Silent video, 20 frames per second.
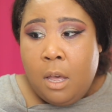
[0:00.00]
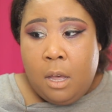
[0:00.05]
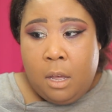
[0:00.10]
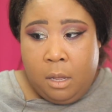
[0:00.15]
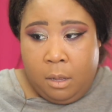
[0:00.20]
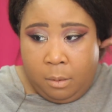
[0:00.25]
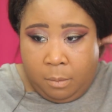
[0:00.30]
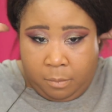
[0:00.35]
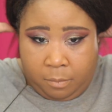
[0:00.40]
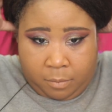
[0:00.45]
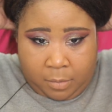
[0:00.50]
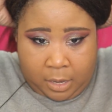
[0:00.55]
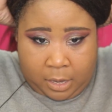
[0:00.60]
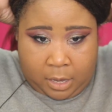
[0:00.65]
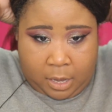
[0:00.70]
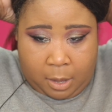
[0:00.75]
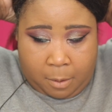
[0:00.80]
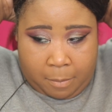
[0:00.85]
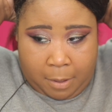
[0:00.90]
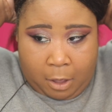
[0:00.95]

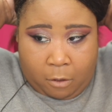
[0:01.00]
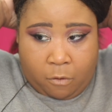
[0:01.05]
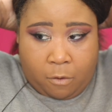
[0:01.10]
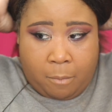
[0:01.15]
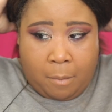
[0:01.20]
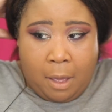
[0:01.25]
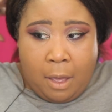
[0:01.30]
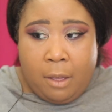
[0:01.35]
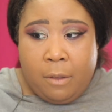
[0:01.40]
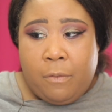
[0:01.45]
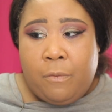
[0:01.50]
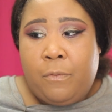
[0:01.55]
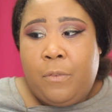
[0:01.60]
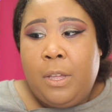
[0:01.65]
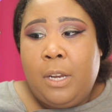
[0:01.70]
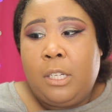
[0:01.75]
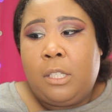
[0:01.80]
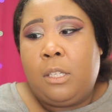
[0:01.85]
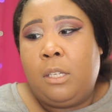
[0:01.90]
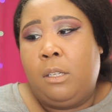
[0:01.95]
and come back with my
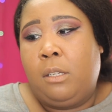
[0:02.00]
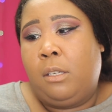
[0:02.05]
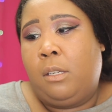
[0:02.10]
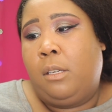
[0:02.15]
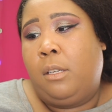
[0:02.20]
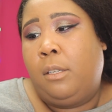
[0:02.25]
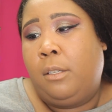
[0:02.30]
finished look